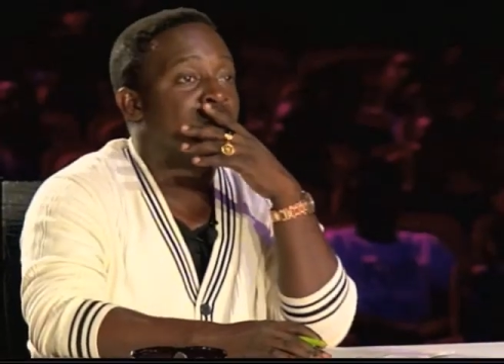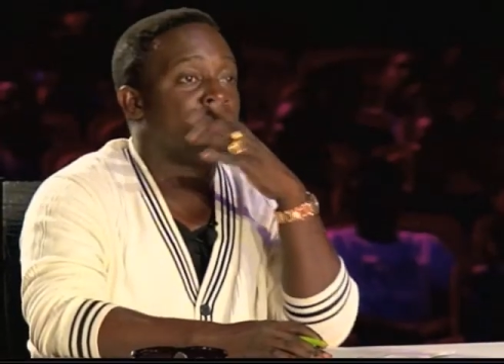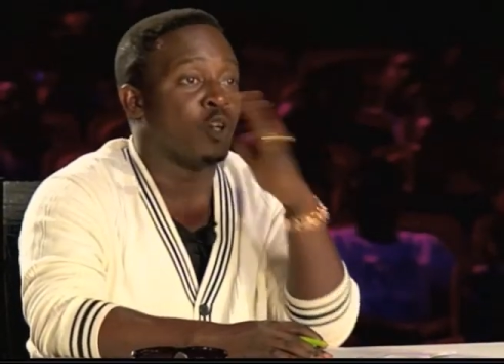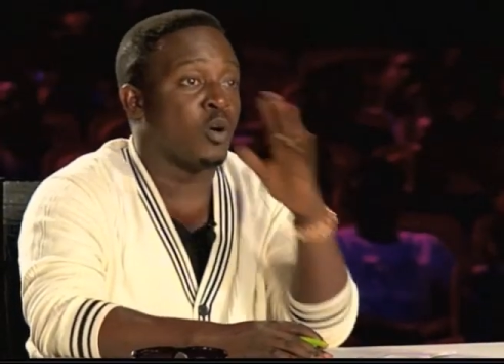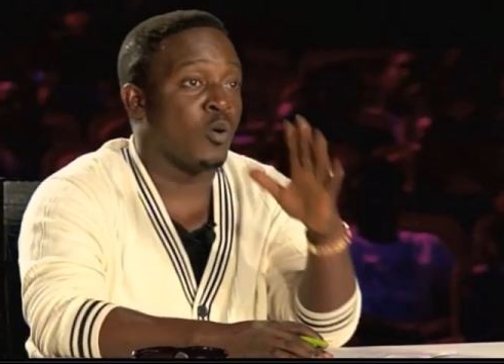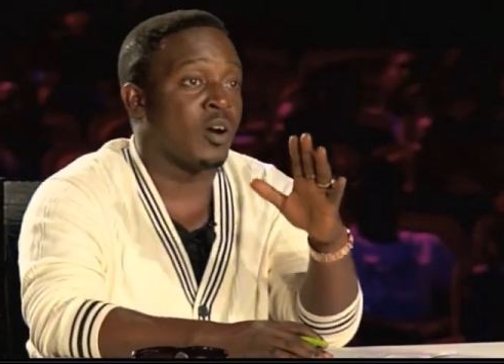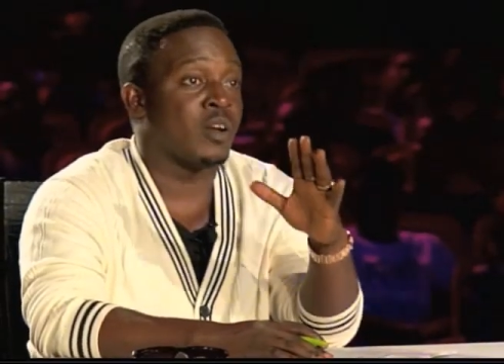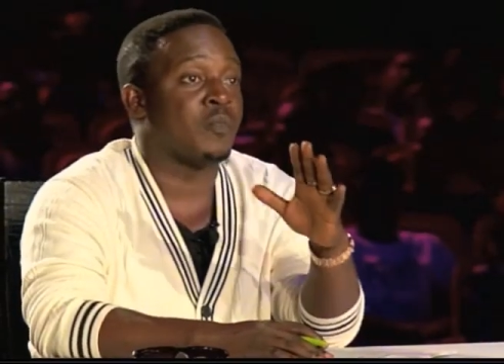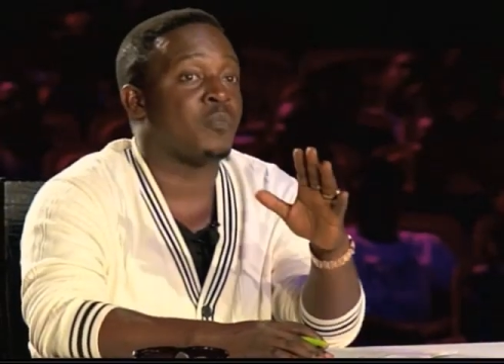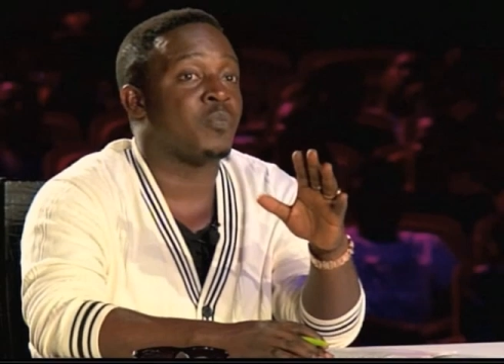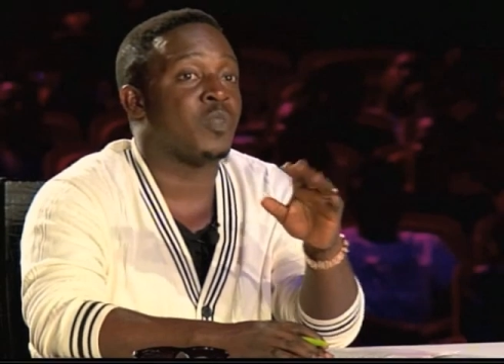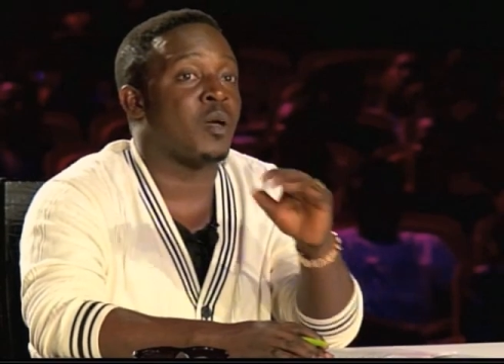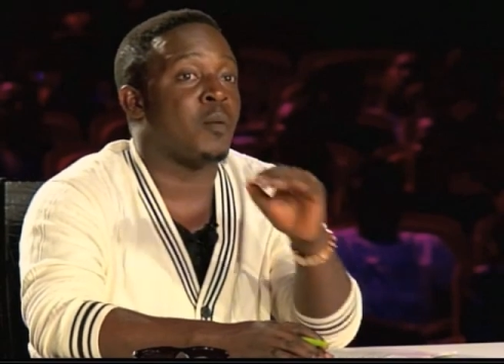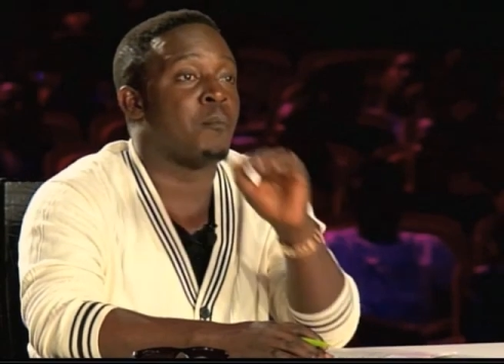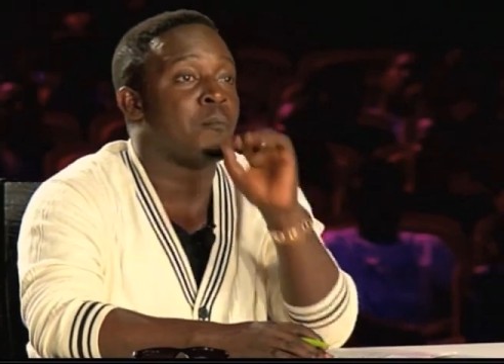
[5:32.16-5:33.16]
You know what?
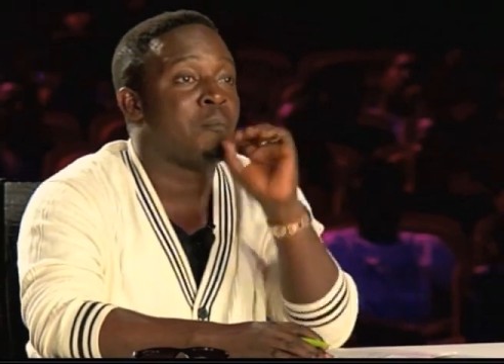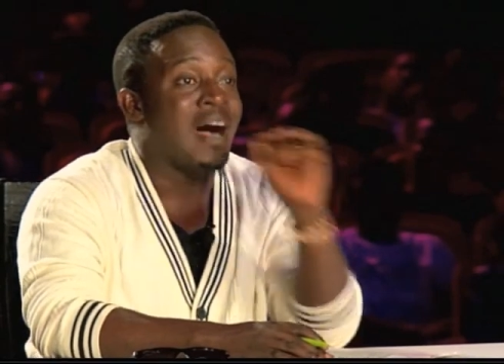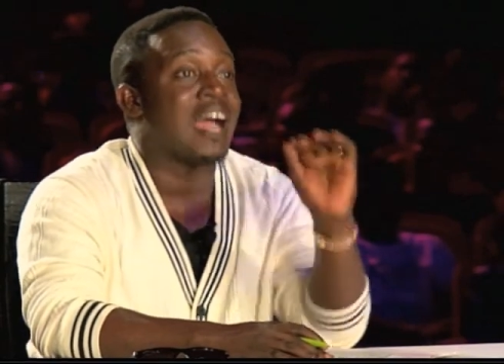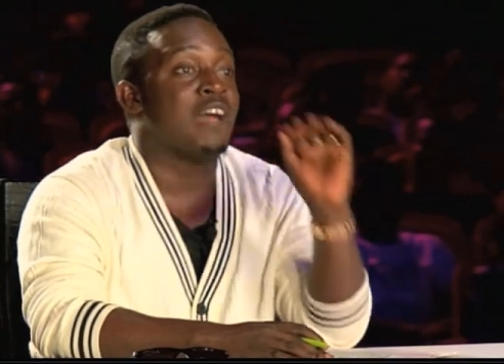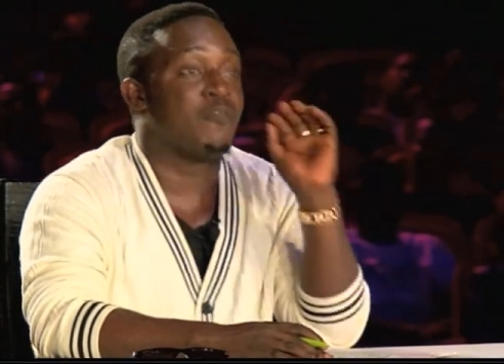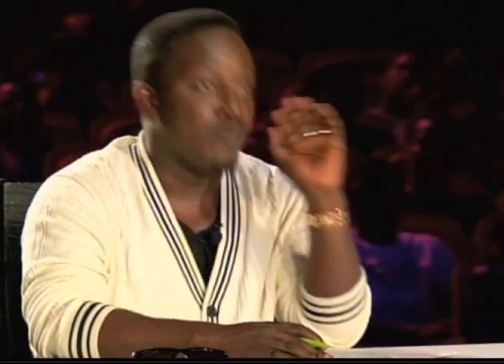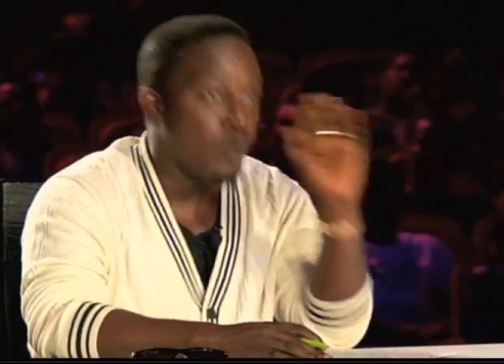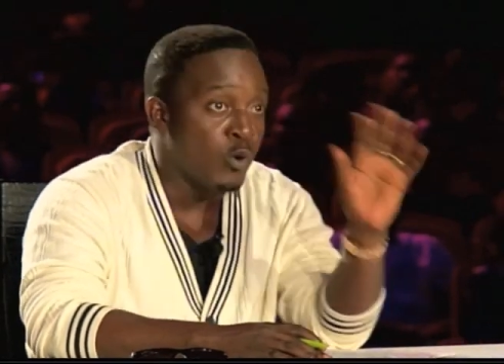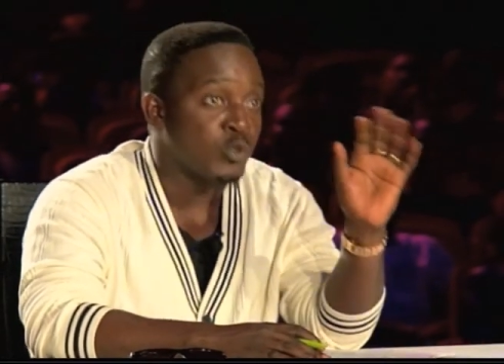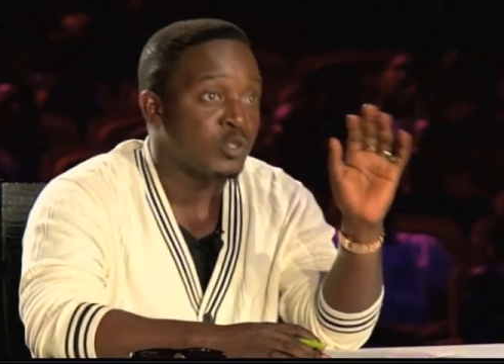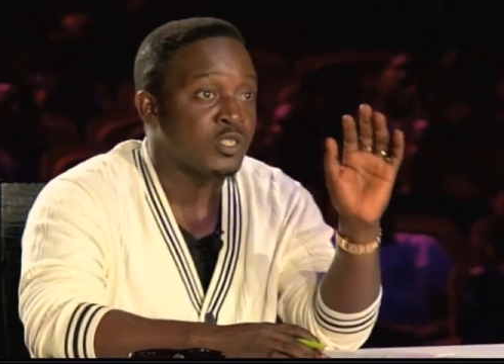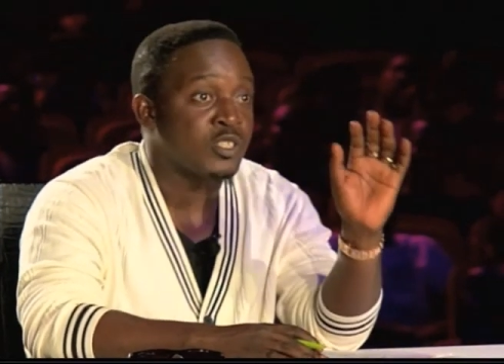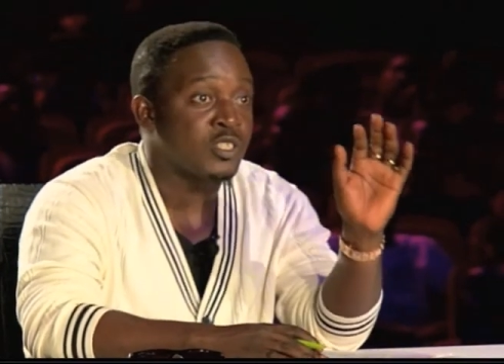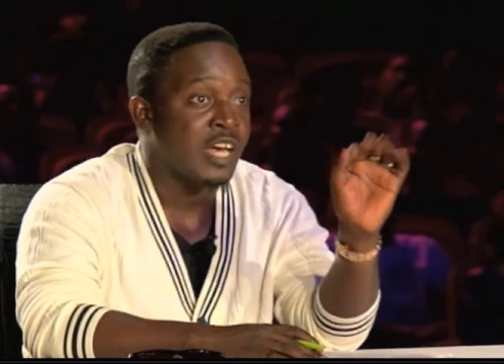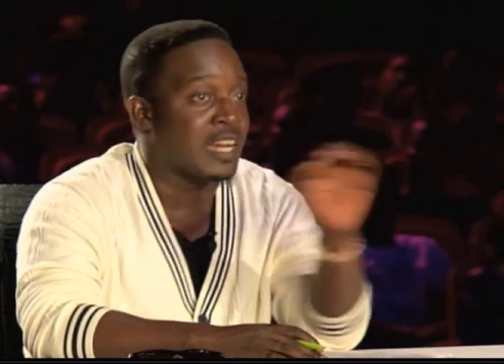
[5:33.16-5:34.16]
My
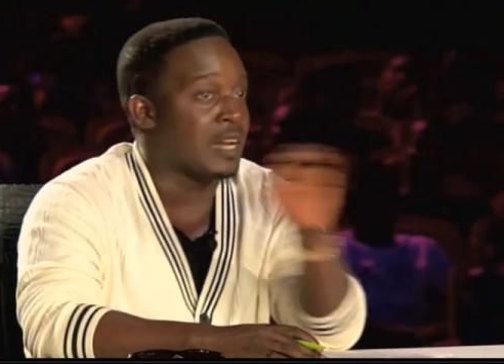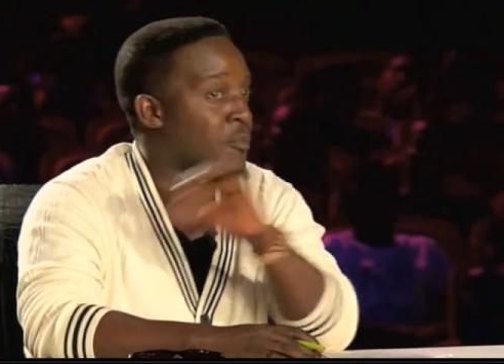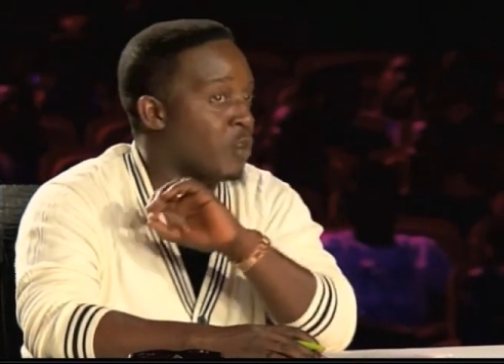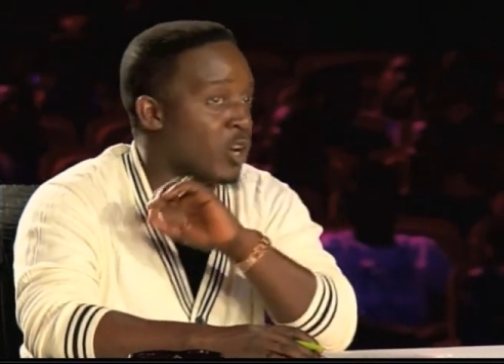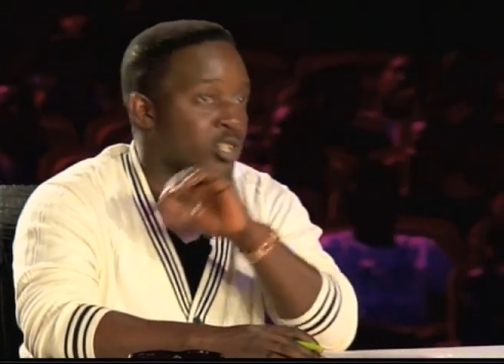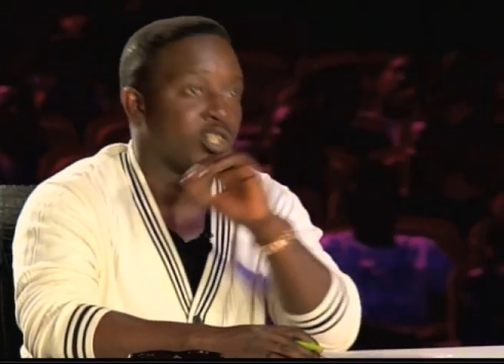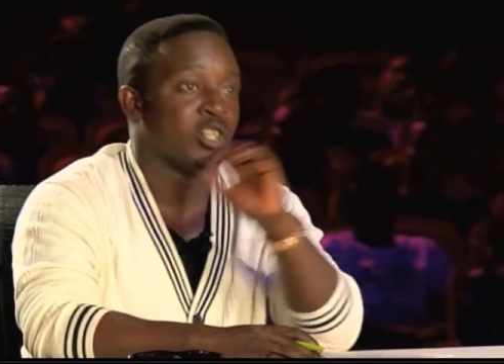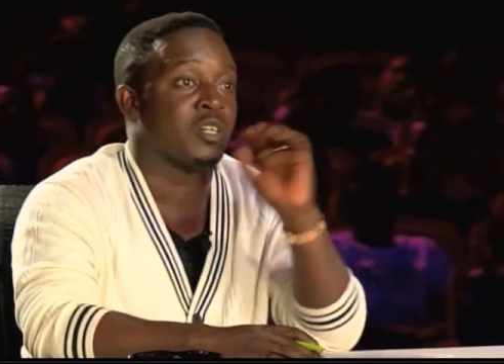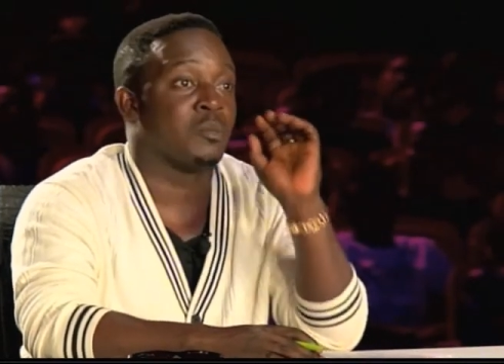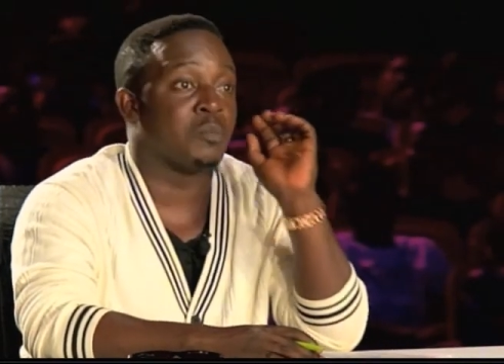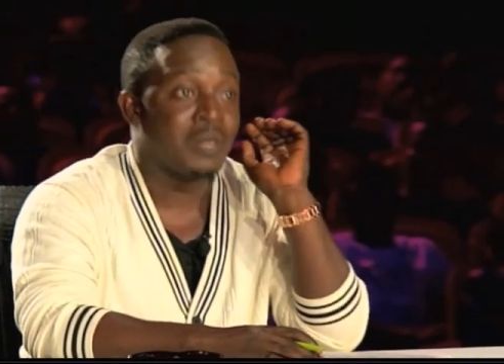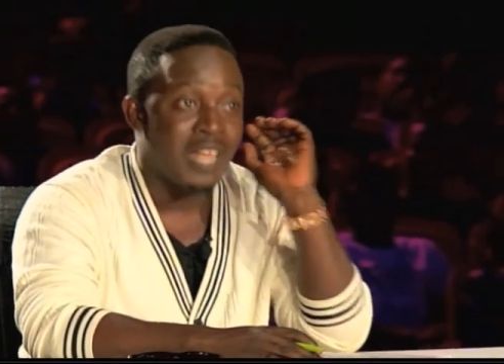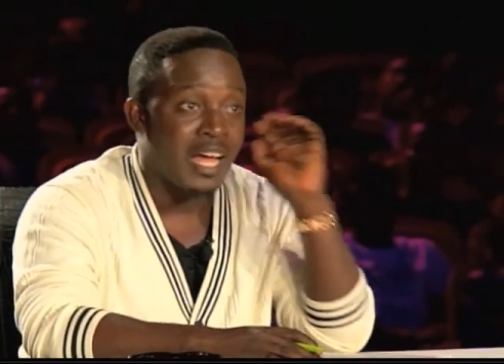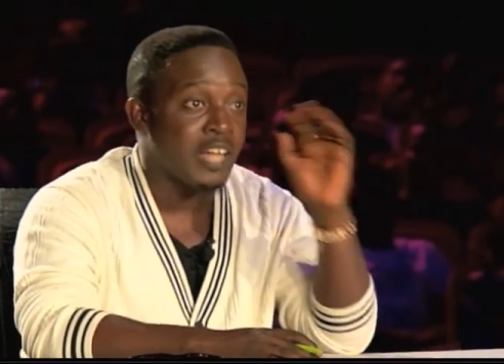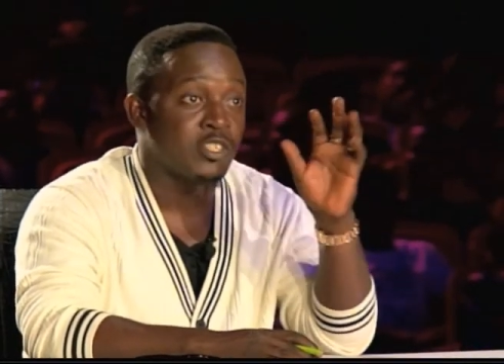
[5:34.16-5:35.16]
vote, and I'm not going to
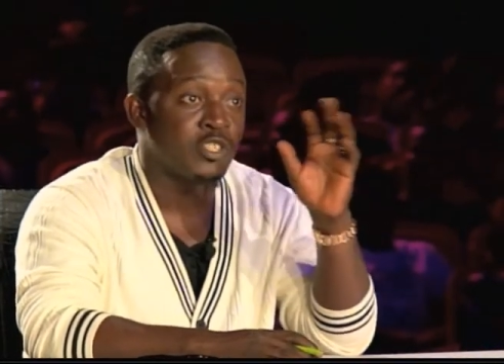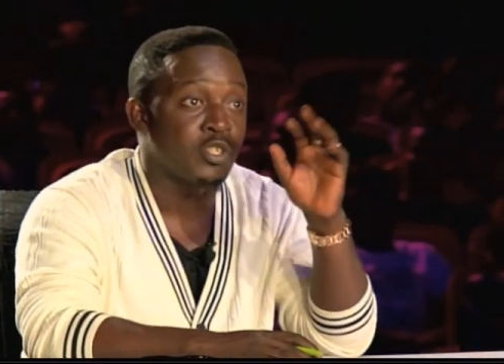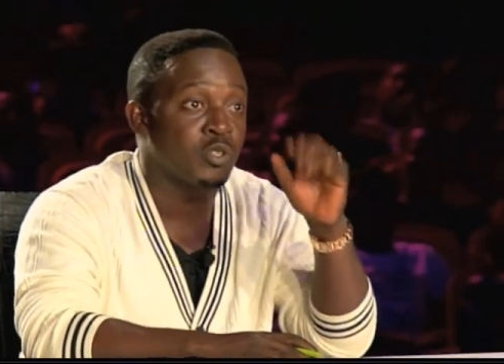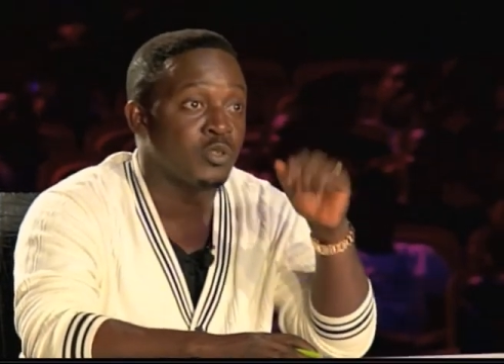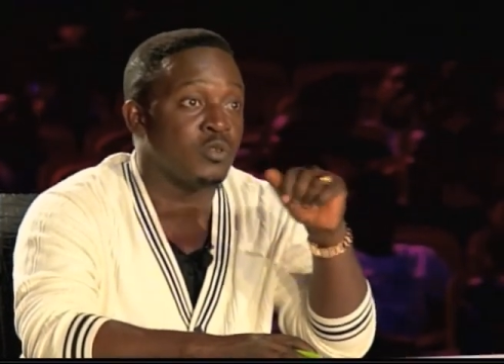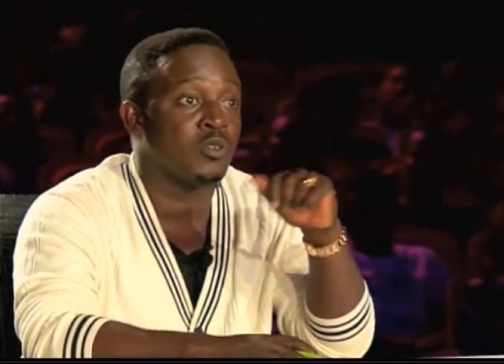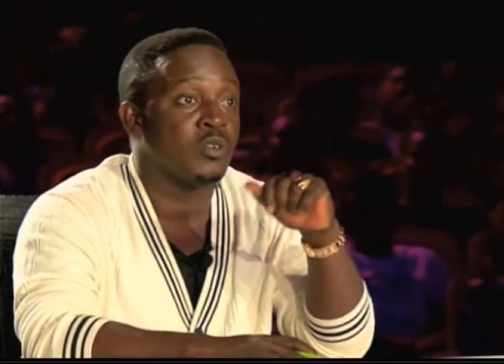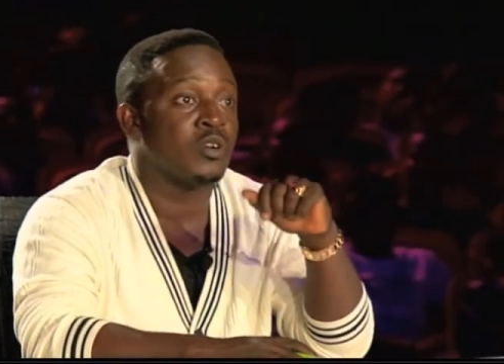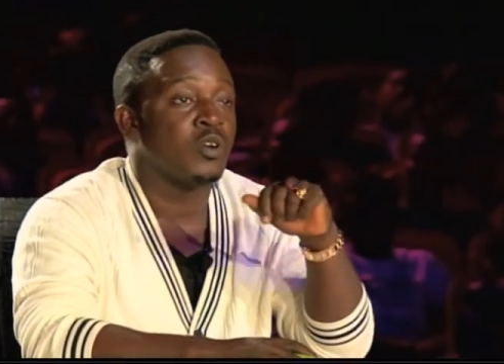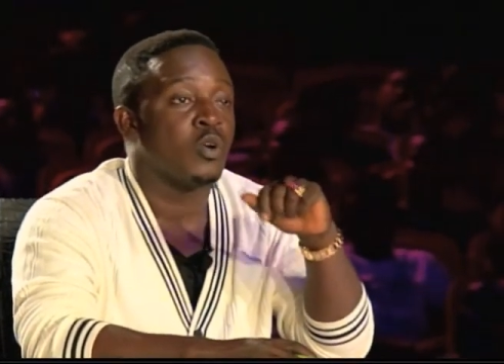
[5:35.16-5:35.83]
lie to you,